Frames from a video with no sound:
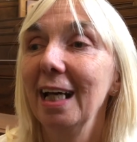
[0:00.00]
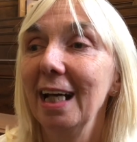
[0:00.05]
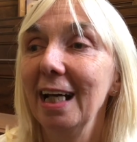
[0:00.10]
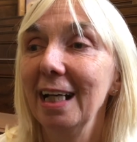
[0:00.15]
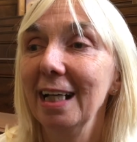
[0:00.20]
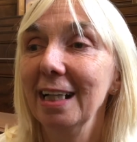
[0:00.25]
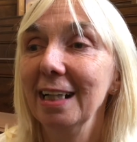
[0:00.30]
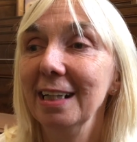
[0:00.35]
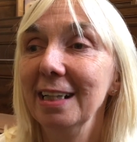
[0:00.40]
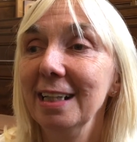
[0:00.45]

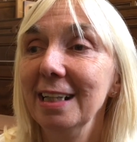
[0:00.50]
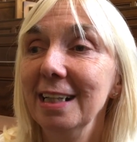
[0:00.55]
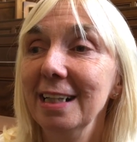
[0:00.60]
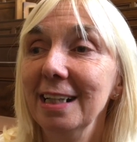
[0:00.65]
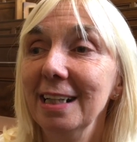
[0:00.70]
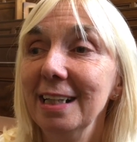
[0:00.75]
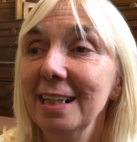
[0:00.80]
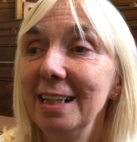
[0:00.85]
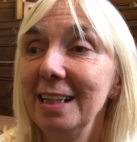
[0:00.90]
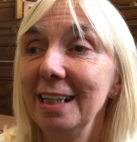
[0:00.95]

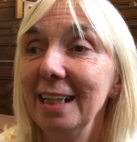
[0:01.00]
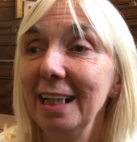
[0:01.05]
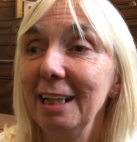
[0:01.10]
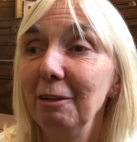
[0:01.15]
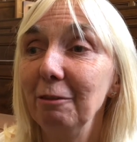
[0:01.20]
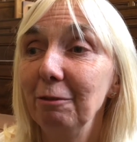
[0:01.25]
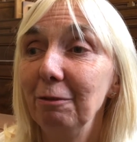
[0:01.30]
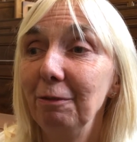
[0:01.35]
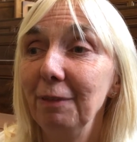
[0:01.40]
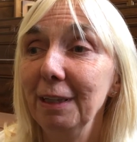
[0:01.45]
And
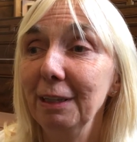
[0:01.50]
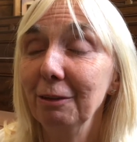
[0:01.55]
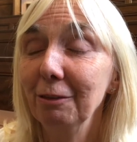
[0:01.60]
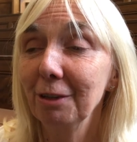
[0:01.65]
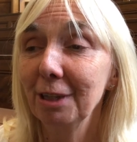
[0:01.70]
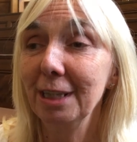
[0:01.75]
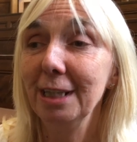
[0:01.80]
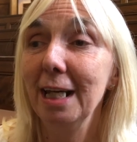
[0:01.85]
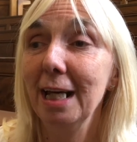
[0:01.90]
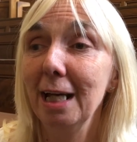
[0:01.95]
it
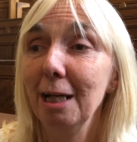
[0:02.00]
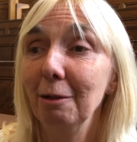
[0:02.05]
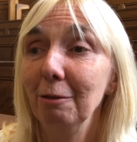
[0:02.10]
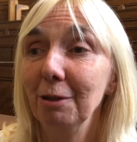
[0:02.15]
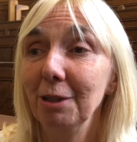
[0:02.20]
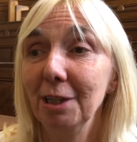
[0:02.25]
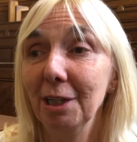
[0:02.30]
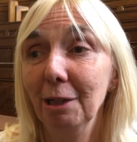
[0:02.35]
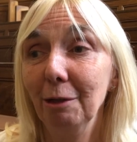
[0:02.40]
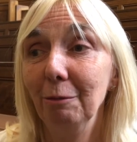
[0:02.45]
feels now
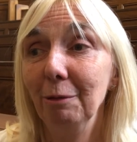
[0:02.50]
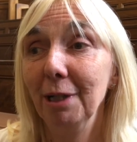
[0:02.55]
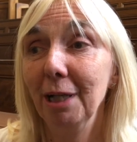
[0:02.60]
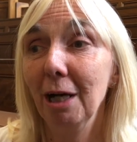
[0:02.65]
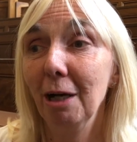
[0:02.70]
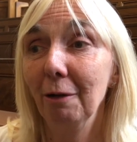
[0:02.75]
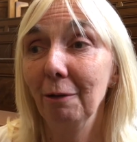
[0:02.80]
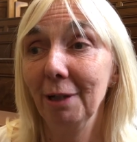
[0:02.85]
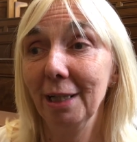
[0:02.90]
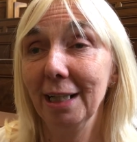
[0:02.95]
as though we
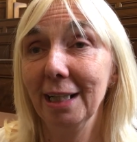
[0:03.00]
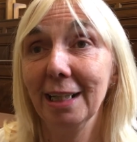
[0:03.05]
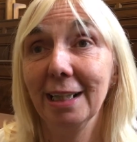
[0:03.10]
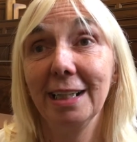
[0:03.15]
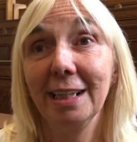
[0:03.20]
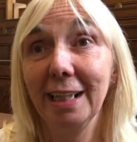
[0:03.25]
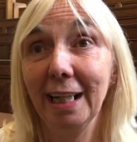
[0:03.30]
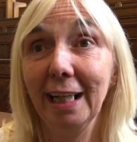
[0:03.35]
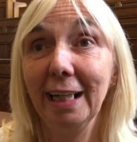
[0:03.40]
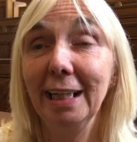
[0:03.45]
are at a
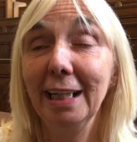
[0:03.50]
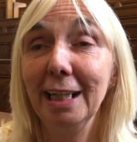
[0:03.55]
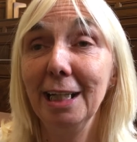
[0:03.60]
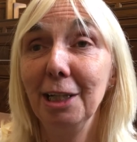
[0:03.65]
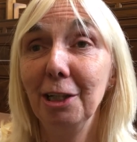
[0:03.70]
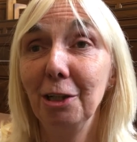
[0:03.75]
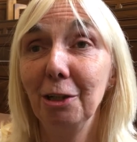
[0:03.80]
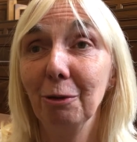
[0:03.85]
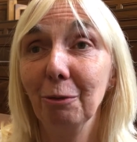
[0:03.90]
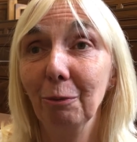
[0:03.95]

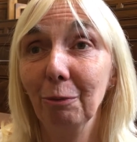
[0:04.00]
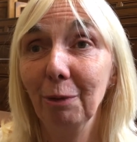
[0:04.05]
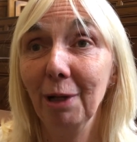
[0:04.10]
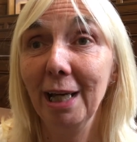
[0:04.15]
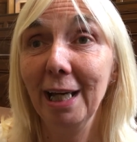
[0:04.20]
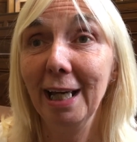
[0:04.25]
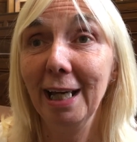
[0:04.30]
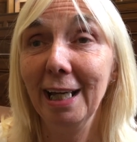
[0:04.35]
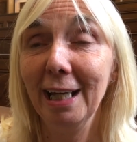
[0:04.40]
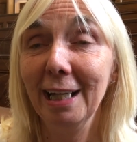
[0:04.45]
stage
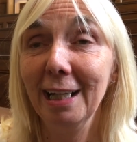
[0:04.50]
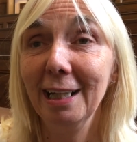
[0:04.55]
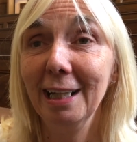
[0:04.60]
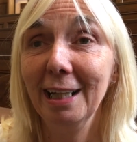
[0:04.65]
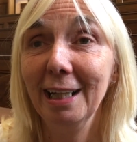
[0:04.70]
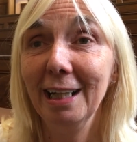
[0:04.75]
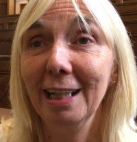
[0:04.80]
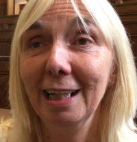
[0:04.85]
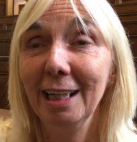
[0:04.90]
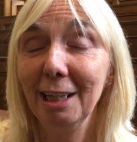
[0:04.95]
where
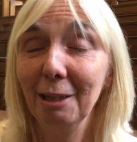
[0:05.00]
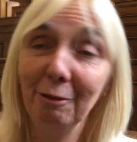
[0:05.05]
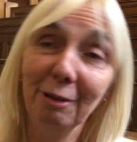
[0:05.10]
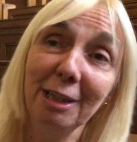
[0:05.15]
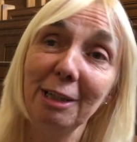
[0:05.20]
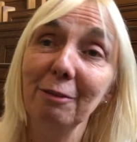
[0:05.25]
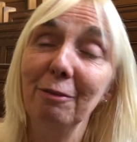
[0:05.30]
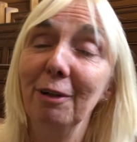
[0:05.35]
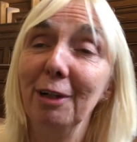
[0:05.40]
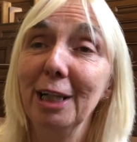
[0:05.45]
there
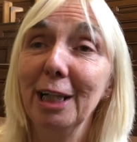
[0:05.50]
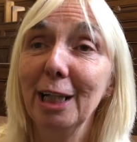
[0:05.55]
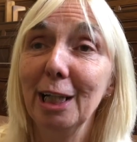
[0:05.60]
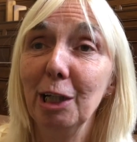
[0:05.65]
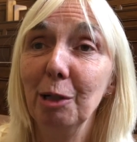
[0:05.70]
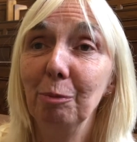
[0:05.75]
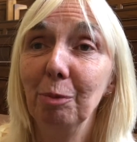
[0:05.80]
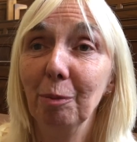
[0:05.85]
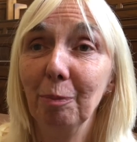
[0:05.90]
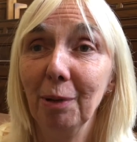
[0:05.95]
is a very clear
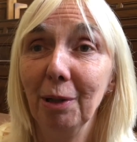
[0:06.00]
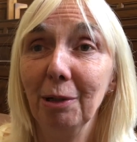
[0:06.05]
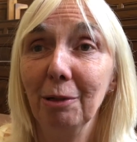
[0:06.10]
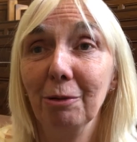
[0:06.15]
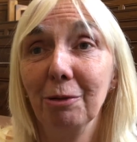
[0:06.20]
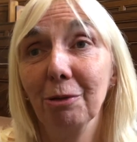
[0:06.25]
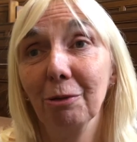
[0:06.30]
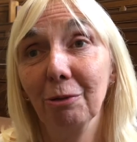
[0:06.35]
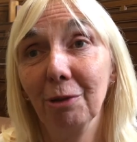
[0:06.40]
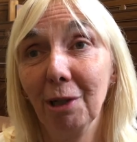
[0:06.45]

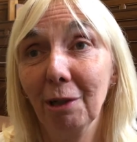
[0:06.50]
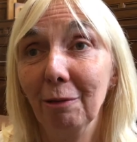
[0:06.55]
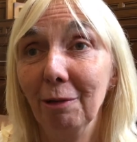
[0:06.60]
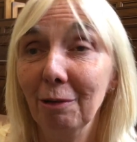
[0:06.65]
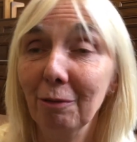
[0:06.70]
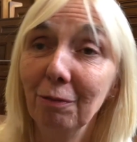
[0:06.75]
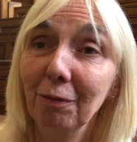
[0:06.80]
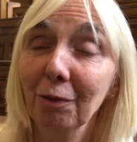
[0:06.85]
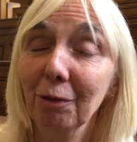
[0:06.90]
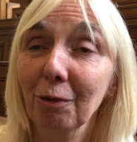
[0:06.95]
proposal going
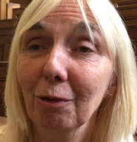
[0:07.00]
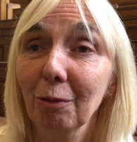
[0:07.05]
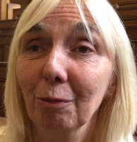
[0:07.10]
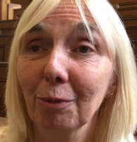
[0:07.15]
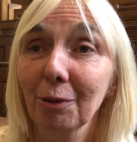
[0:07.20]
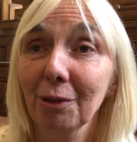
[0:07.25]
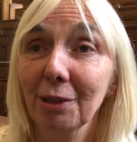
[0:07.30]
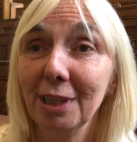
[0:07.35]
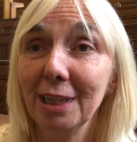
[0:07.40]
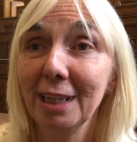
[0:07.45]

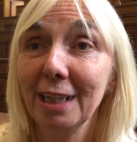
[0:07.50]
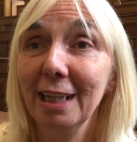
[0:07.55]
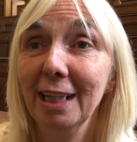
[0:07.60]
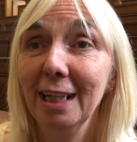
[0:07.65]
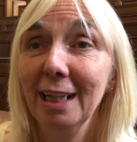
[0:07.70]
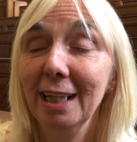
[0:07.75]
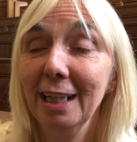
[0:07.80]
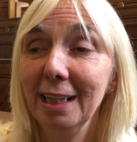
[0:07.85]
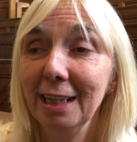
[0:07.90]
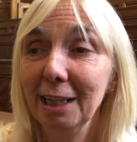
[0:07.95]
forward
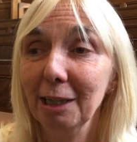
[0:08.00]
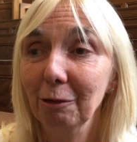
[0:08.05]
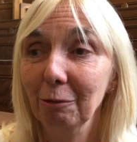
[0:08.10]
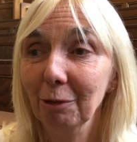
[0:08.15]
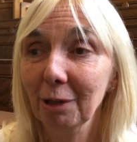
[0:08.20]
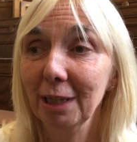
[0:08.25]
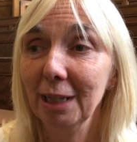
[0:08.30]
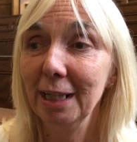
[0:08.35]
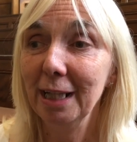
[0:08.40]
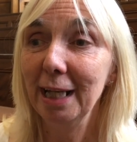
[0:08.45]
that
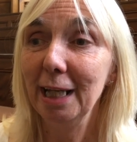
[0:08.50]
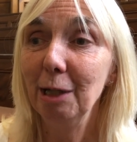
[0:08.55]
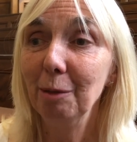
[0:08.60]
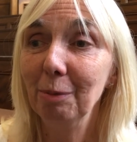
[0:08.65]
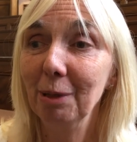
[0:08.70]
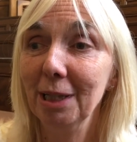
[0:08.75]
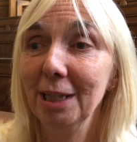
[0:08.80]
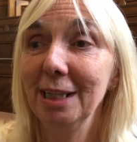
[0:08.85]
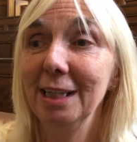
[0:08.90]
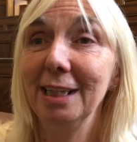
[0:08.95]
will
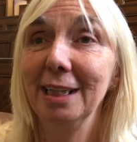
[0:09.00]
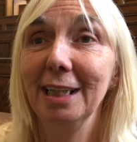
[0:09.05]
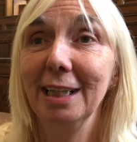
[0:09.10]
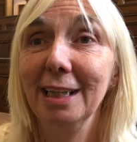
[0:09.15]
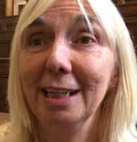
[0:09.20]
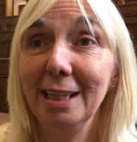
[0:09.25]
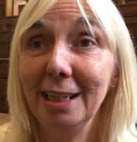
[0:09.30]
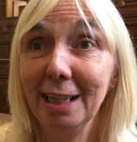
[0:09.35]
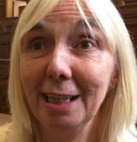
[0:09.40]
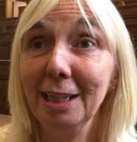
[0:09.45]
enable us to
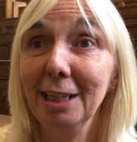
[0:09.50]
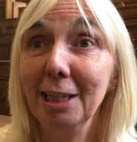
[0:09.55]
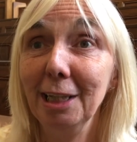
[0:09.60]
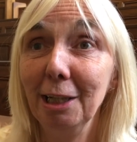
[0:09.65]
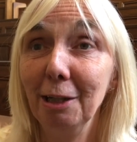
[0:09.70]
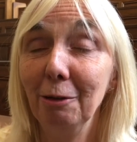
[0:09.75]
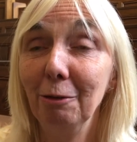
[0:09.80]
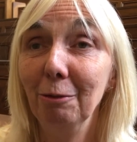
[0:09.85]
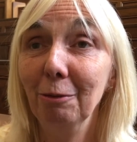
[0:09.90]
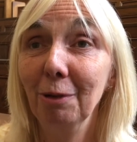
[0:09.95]

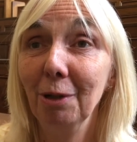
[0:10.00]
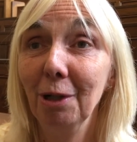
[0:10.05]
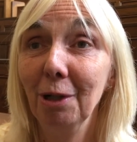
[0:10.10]
continue